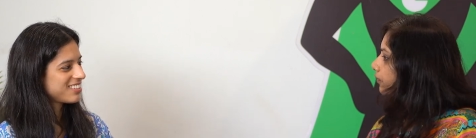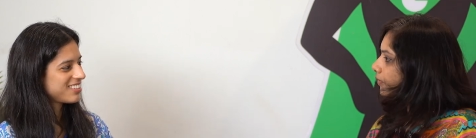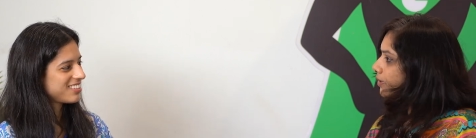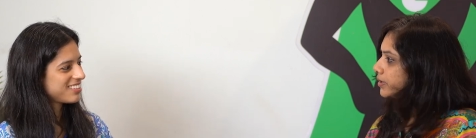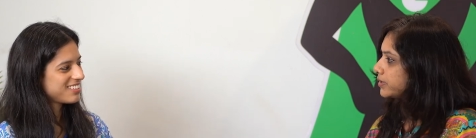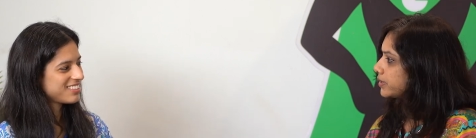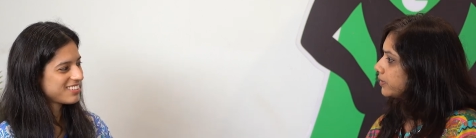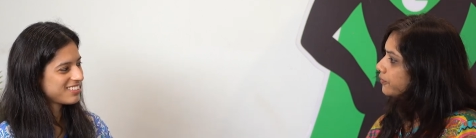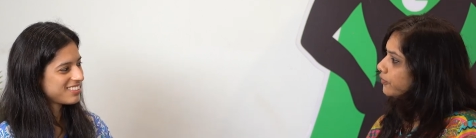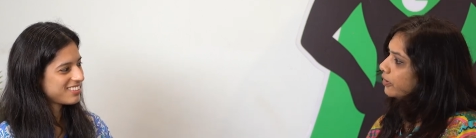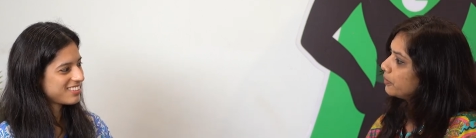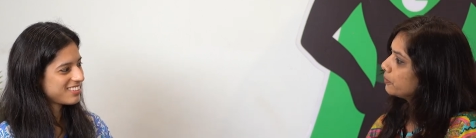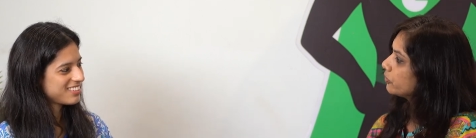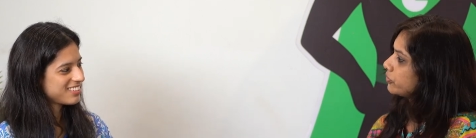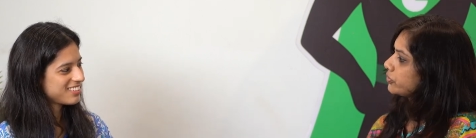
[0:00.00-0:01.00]
Speaker 1: First and
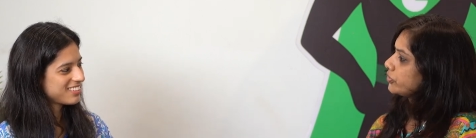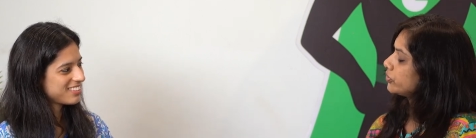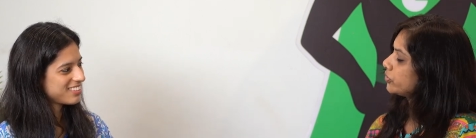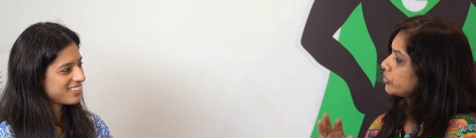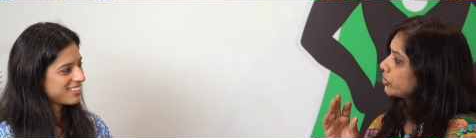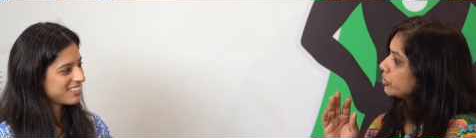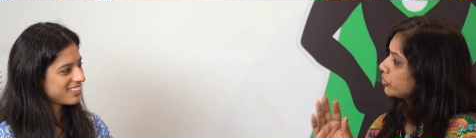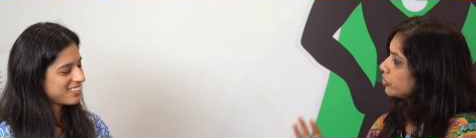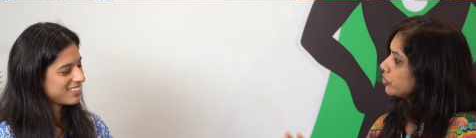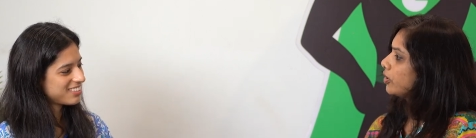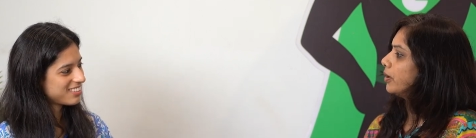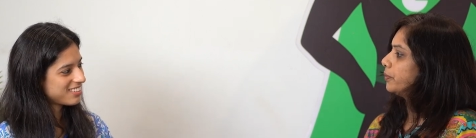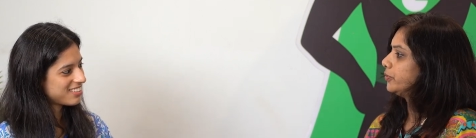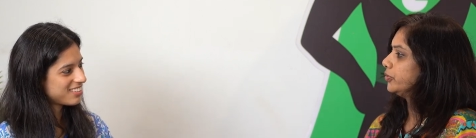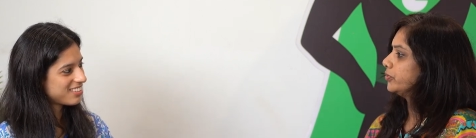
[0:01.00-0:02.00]
foremost,
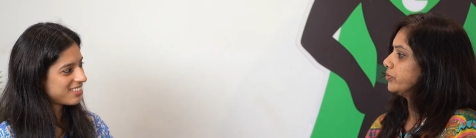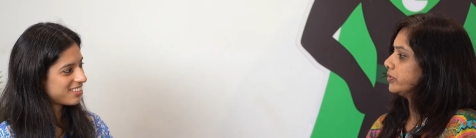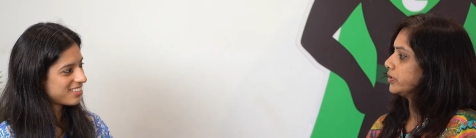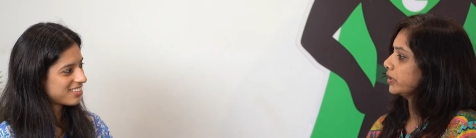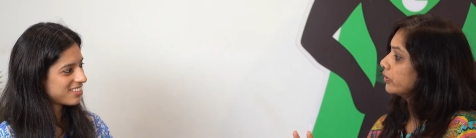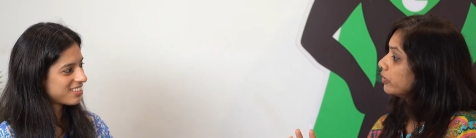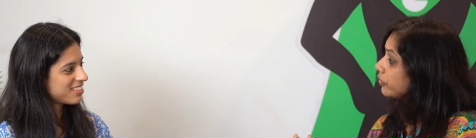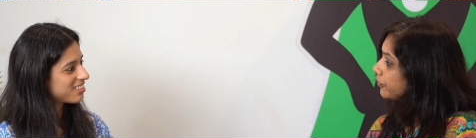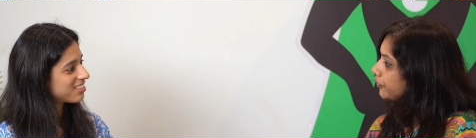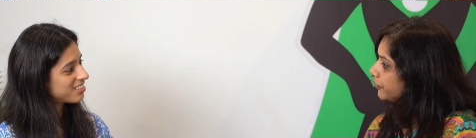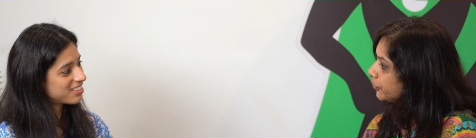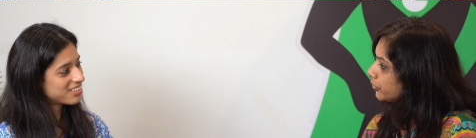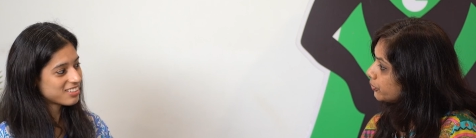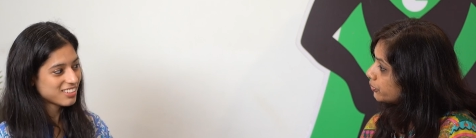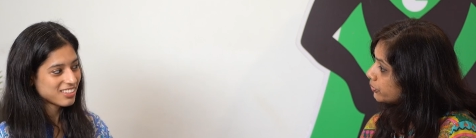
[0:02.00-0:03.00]
stop using.
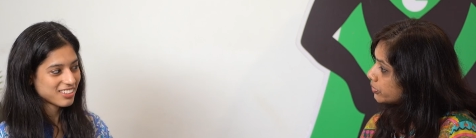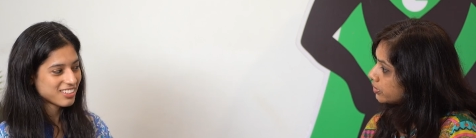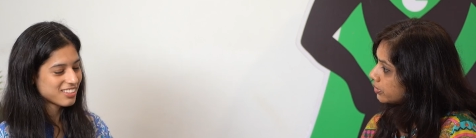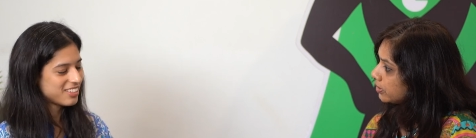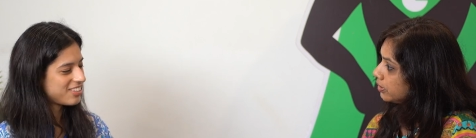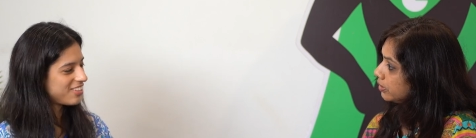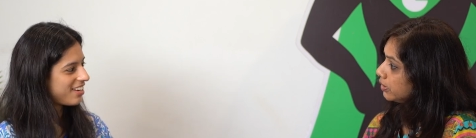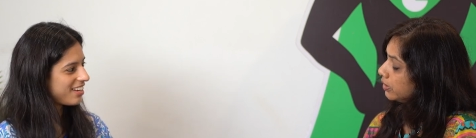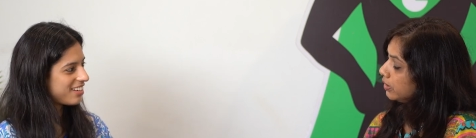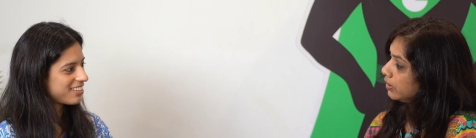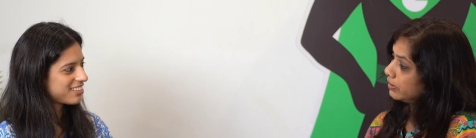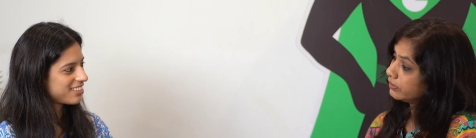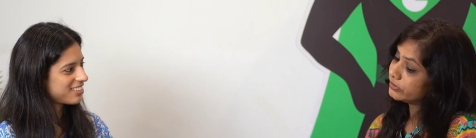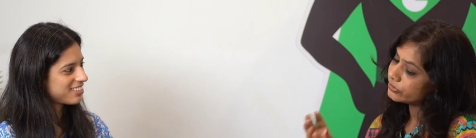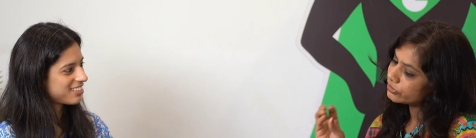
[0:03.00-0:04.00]
Refuse. Right.
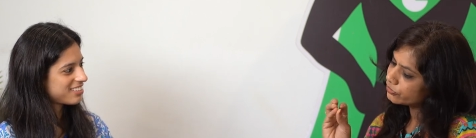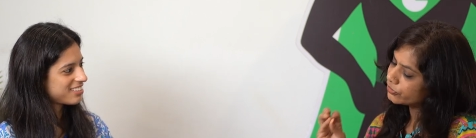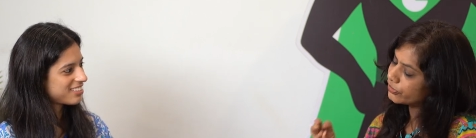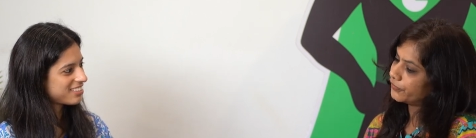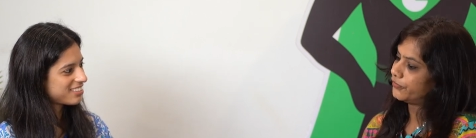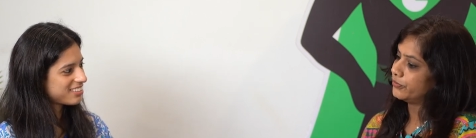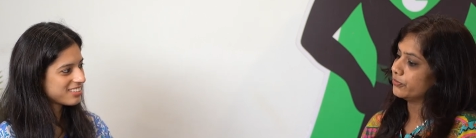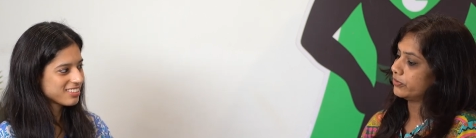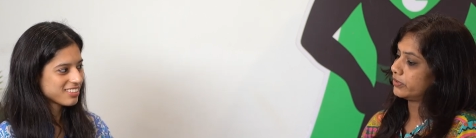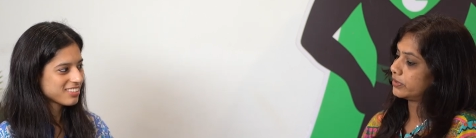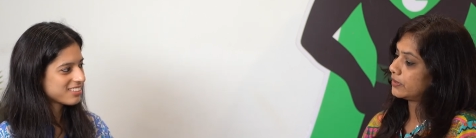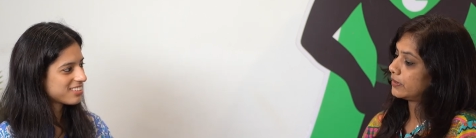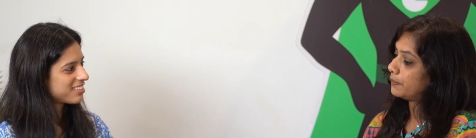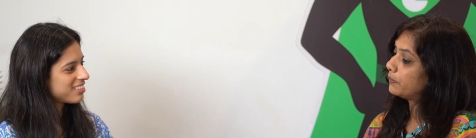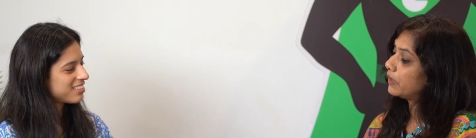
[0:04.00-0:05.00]
Just
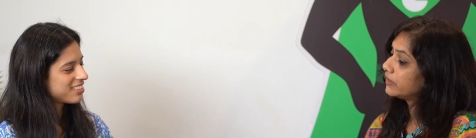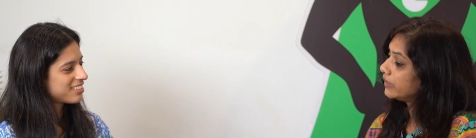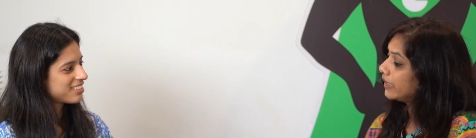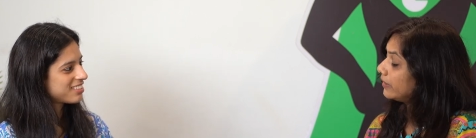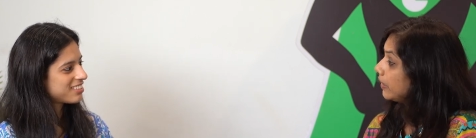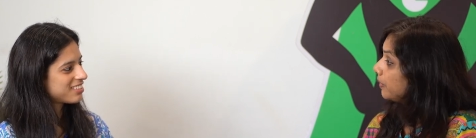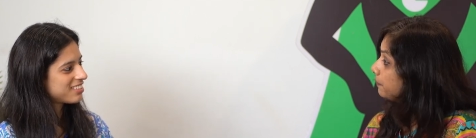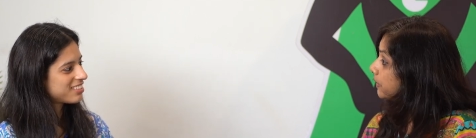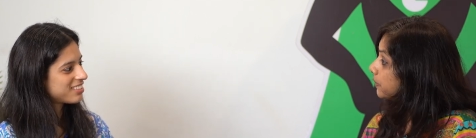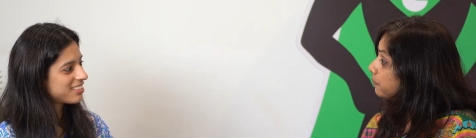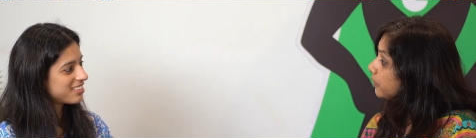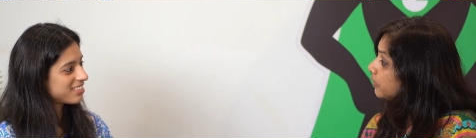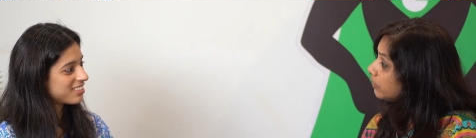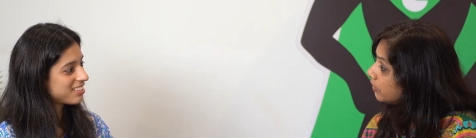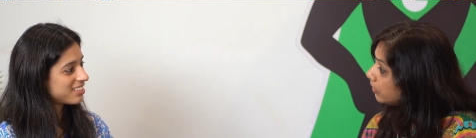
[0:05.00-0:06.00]
refuse. But there are
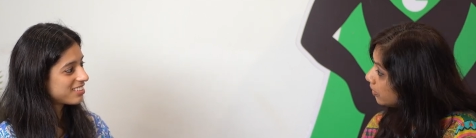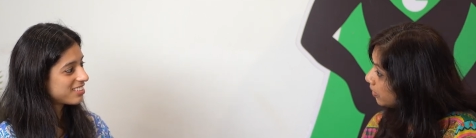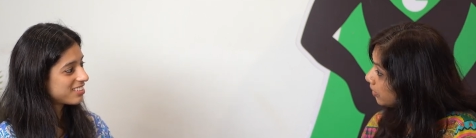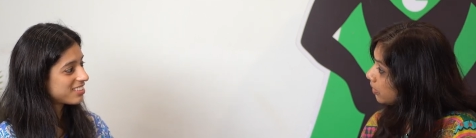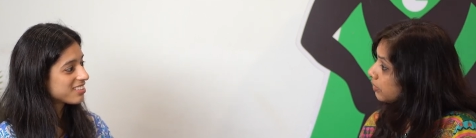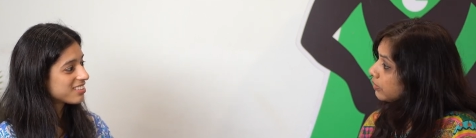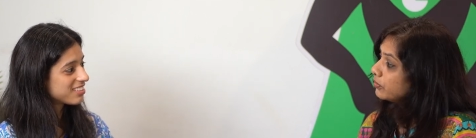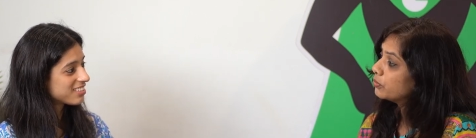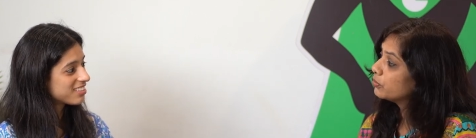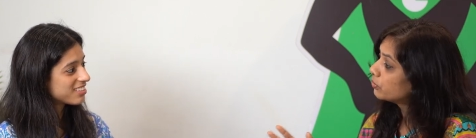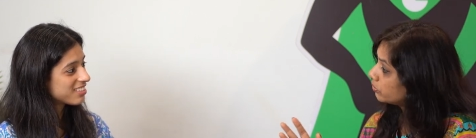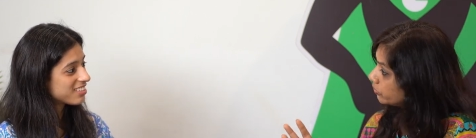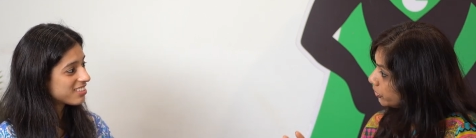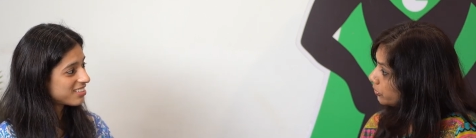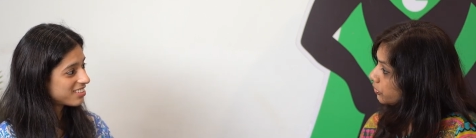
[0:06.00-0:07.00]
people
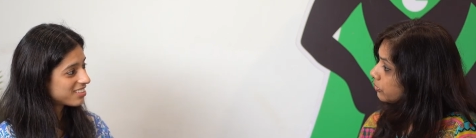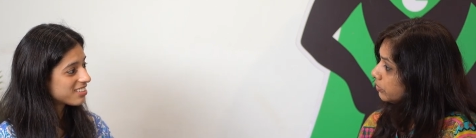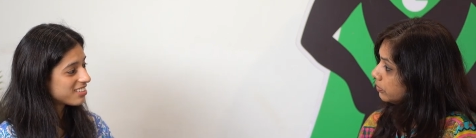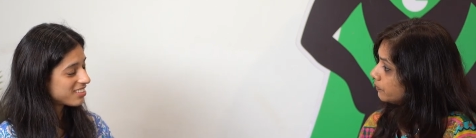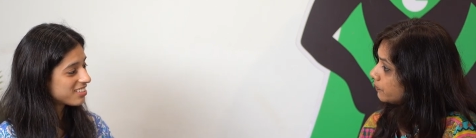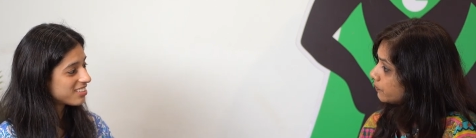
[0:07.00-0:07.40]
who, you know,